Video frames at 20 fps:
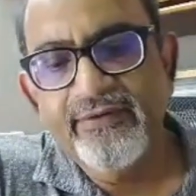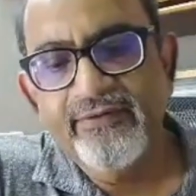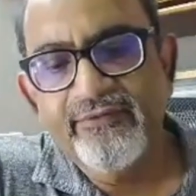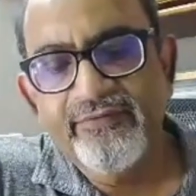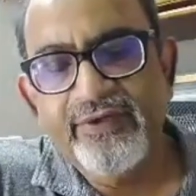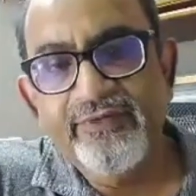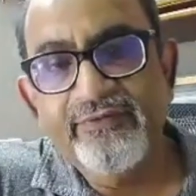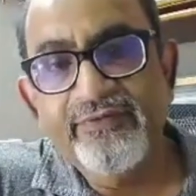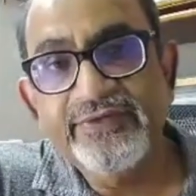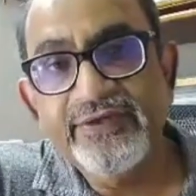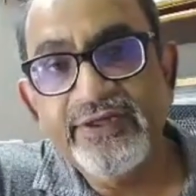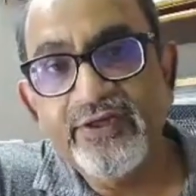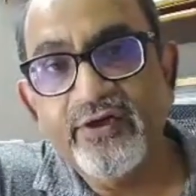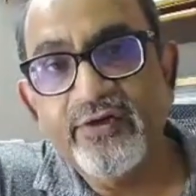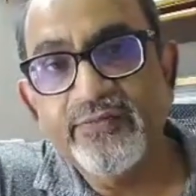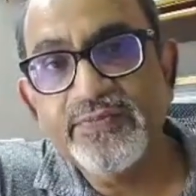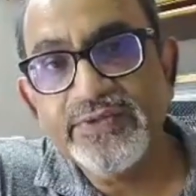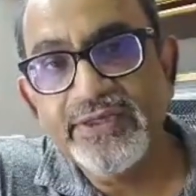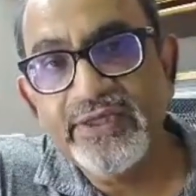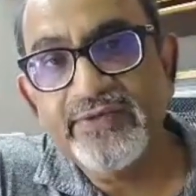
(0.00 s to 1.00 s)
when we say
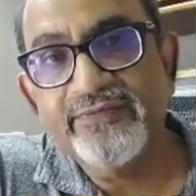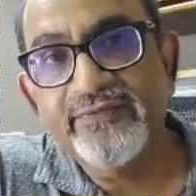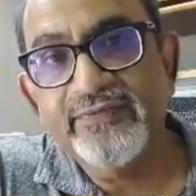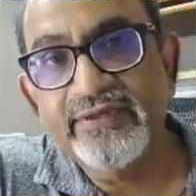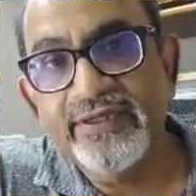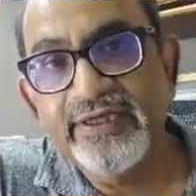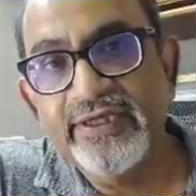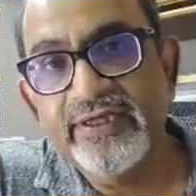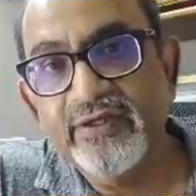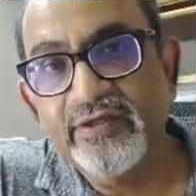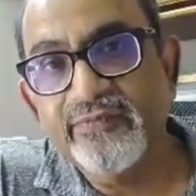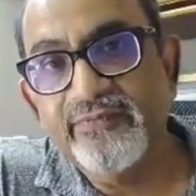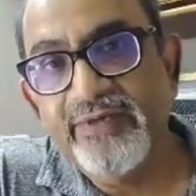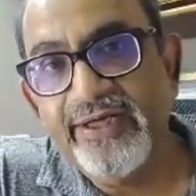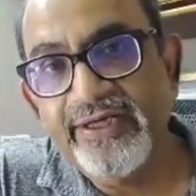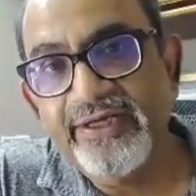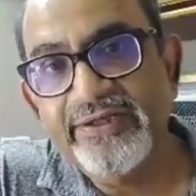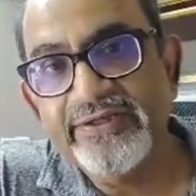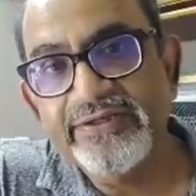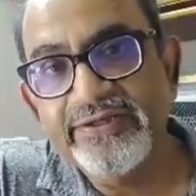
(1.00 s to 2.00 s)
observed, they are not
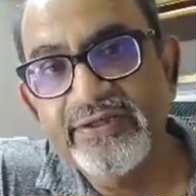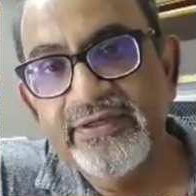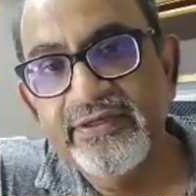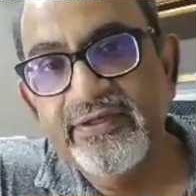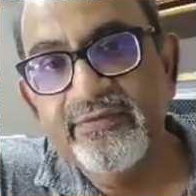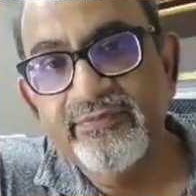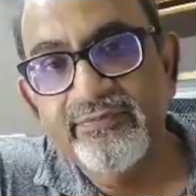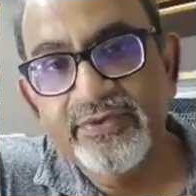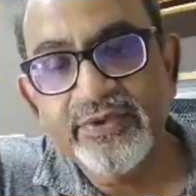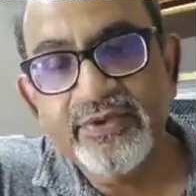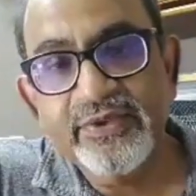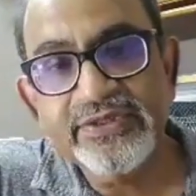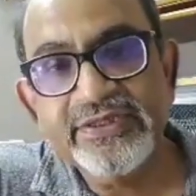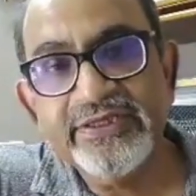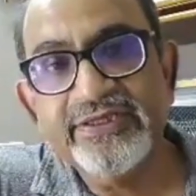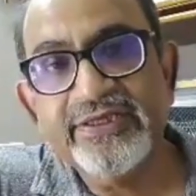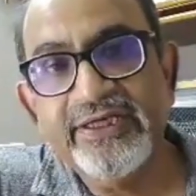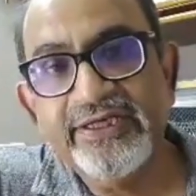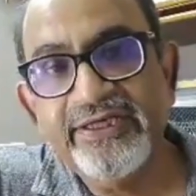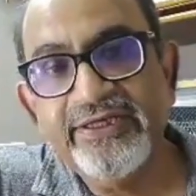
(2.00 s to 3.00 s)
managed, because
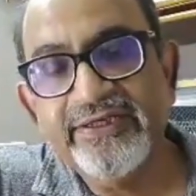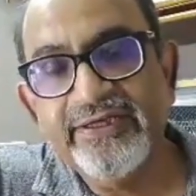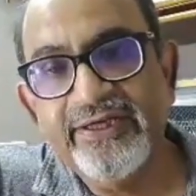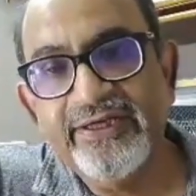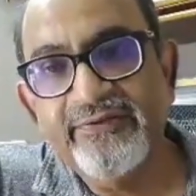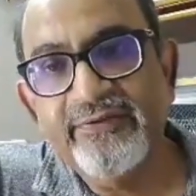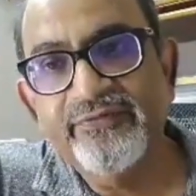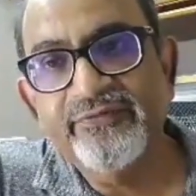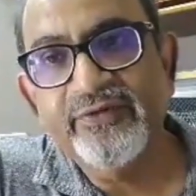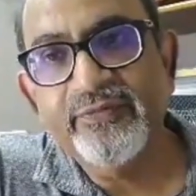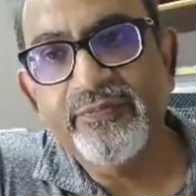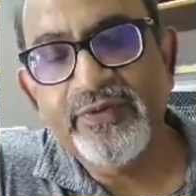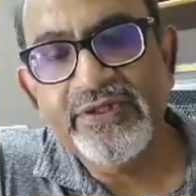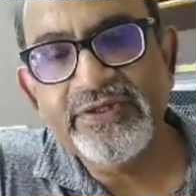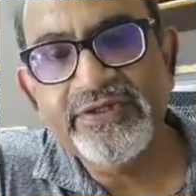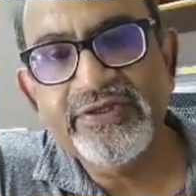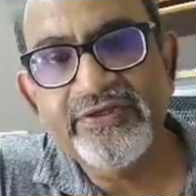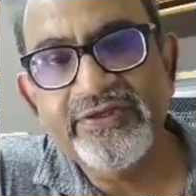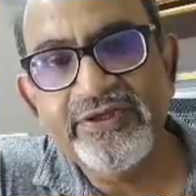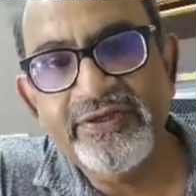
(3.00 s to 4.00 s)
at any time if the
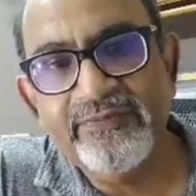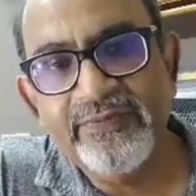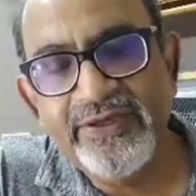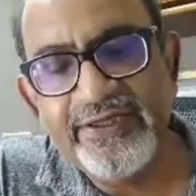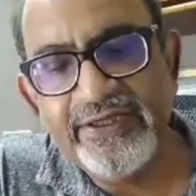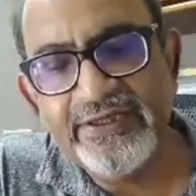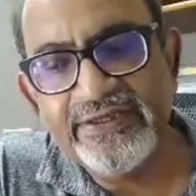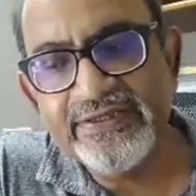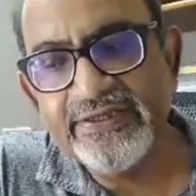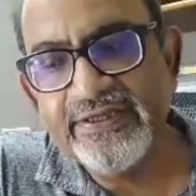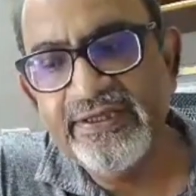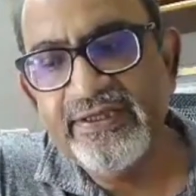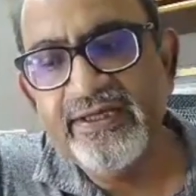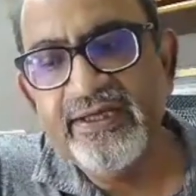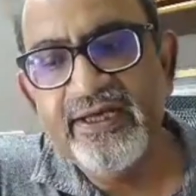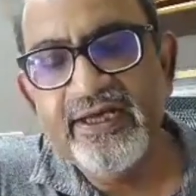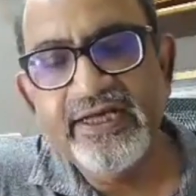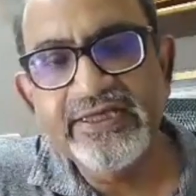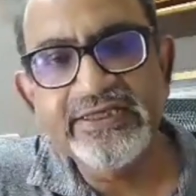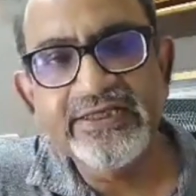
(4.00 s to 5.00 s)
patient rebleeds,
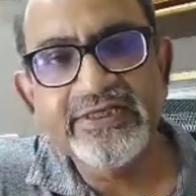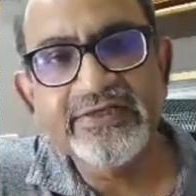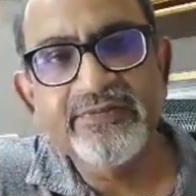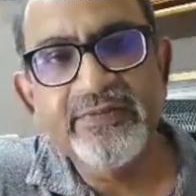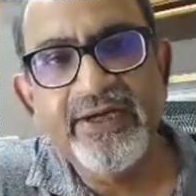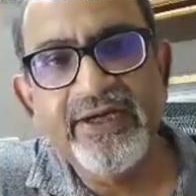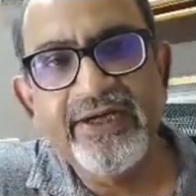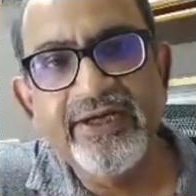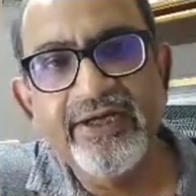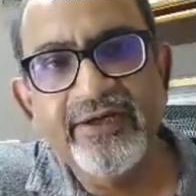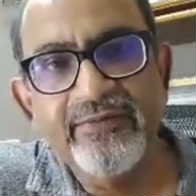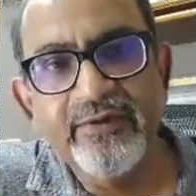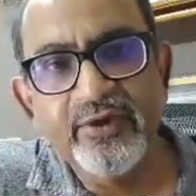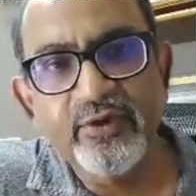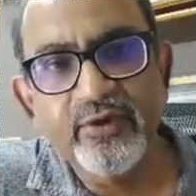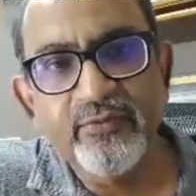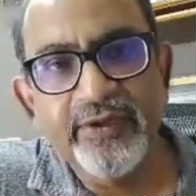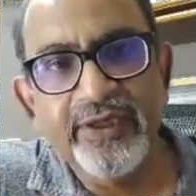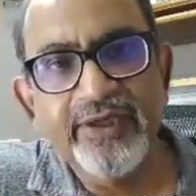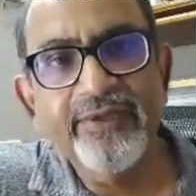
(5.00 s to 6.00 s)
has expanding
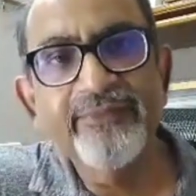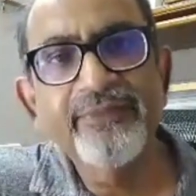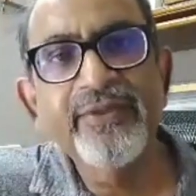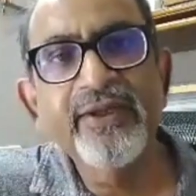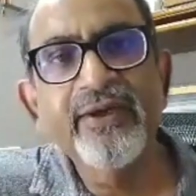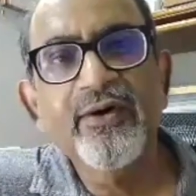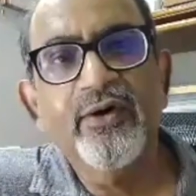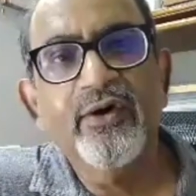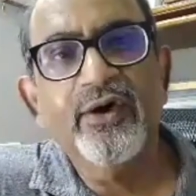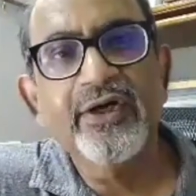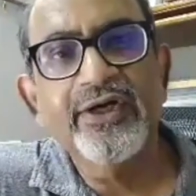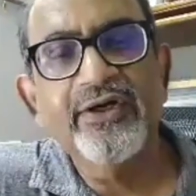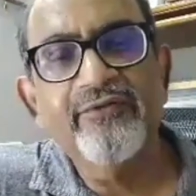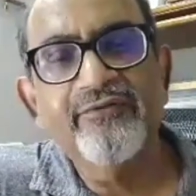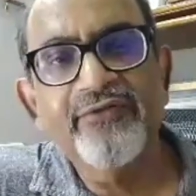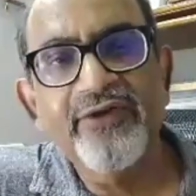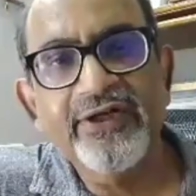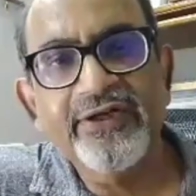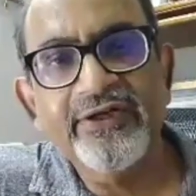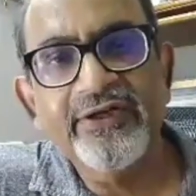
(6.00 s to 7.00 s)
hematoma or
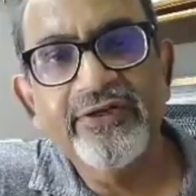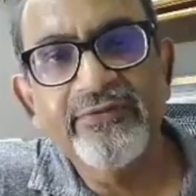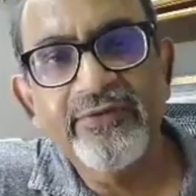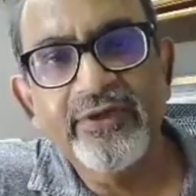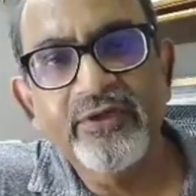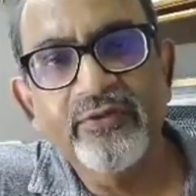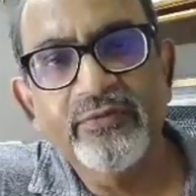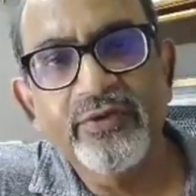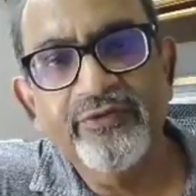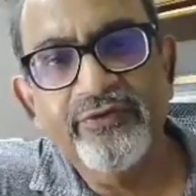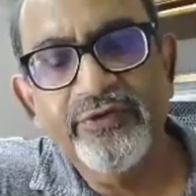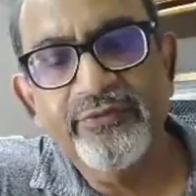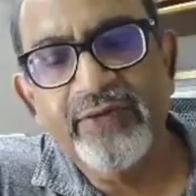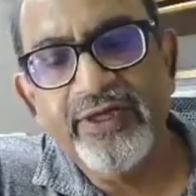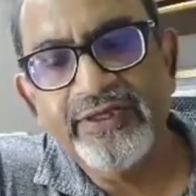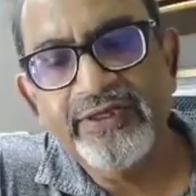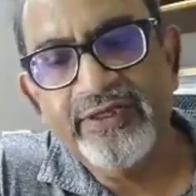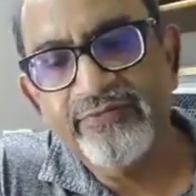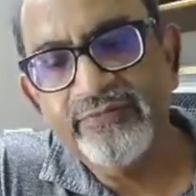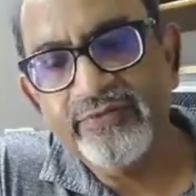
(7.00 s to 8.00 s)
infected hematoma, we
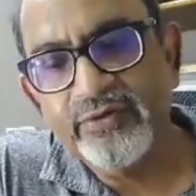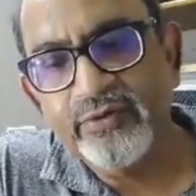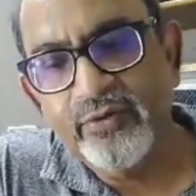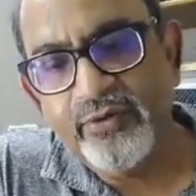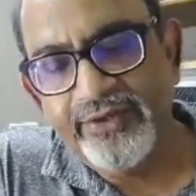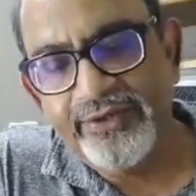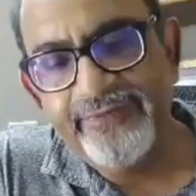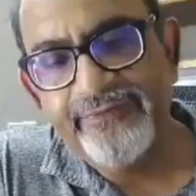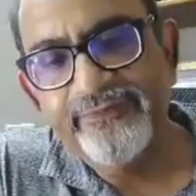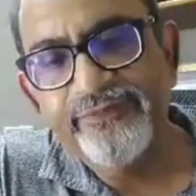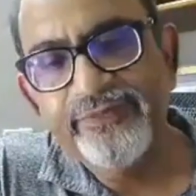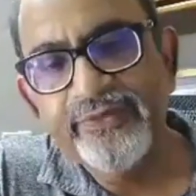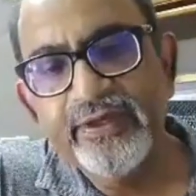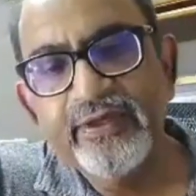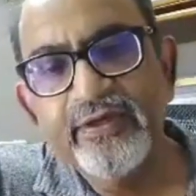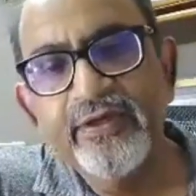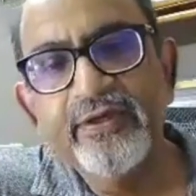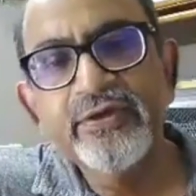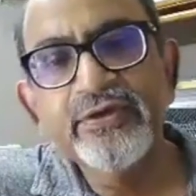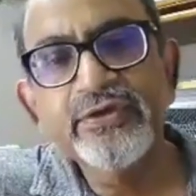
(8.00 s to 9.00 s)
might have to go in.
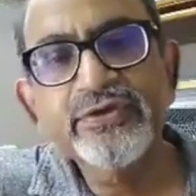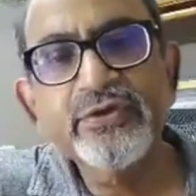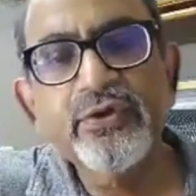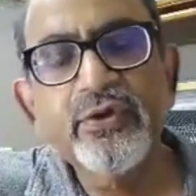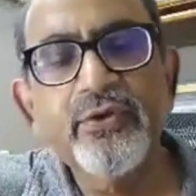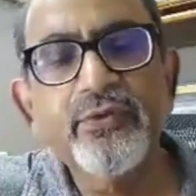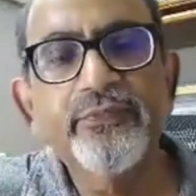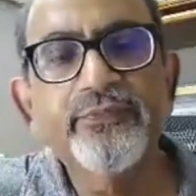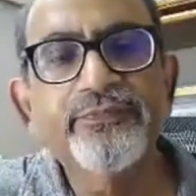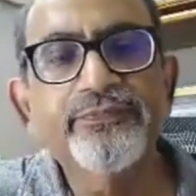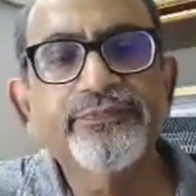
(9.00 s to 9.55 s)
So